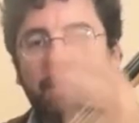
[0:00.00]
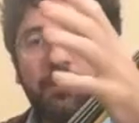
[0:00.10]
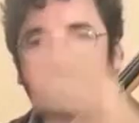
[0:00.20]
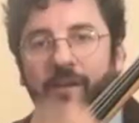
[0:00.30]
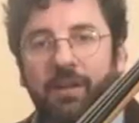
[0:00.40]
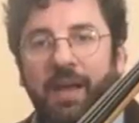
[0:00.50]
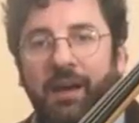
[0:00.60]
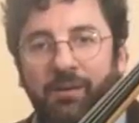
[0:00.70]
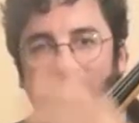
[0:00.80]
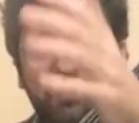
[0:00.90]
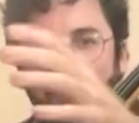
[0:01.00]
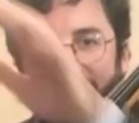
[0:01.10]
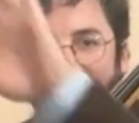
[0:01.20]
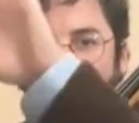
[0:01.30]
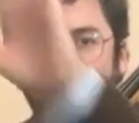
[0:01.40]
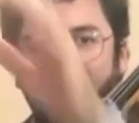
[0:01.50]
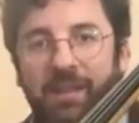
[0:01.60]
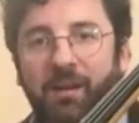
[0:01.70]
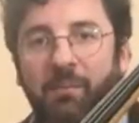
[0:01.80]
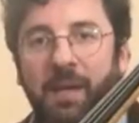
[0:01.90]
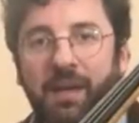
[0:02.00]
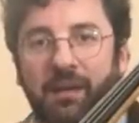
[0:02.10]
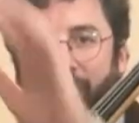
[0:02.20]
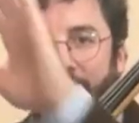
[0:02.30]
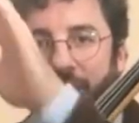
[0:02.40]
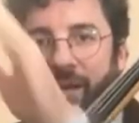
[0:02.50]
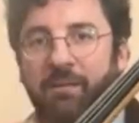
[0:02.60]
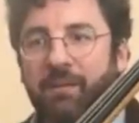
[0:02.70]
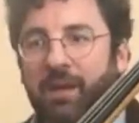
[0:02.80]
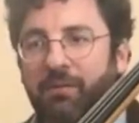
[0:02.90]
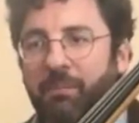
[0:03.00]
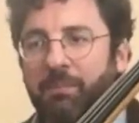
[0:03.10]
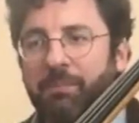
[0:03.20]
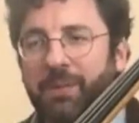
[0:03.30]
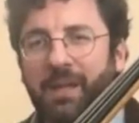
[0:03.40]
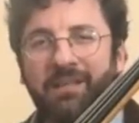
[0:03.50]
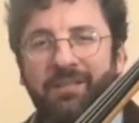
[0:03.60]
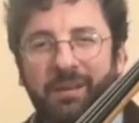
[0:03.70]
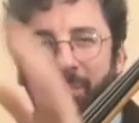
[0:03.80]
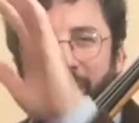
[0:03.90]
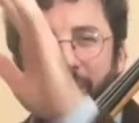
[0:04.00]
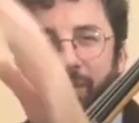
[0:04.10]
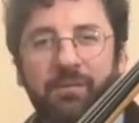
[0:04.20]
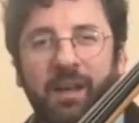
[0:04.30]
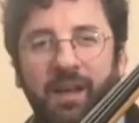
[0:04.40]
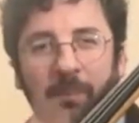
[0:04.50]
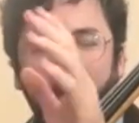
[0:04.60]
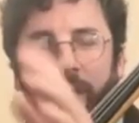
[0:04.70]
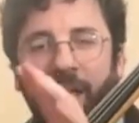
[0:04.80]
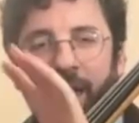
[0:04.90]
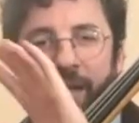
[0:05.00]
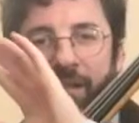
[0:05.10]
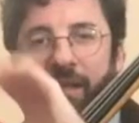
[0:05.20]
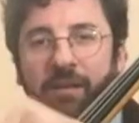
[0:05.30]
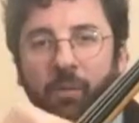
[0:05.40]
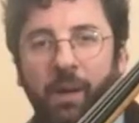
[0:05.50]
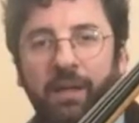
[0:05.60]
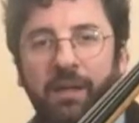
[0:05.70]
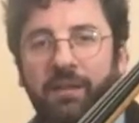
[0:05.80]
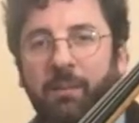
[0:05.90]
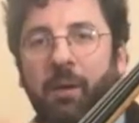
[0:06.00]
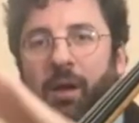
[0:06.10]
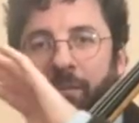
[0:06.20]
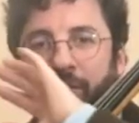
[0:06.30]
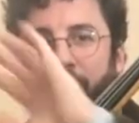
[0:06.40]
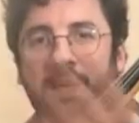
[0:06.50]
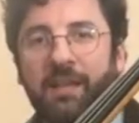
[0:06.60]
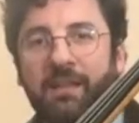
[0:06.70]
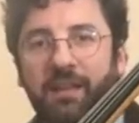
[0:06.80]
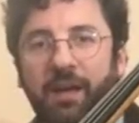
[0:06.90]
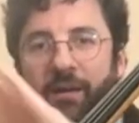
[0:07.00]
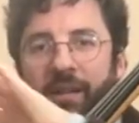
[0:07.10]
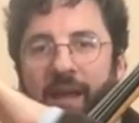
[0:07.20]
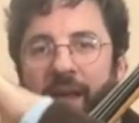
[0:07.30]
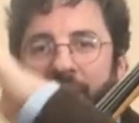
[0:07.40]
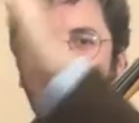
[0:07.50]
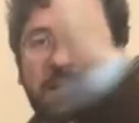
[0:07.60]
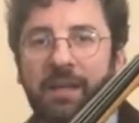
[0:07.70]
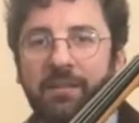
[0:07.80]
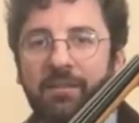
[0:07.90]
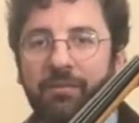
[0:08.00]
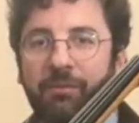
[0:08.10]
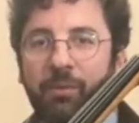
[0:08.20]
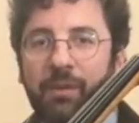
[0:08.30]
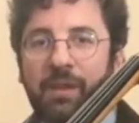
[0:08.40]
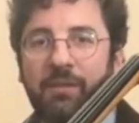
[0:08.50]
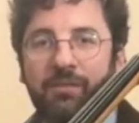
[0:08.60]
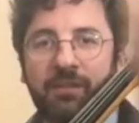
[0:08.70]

clowns that are made out of like a kind of a plastic balloon type, and they're weighted at the bottom, so you hit the clown in the head and it hits the floor and then it just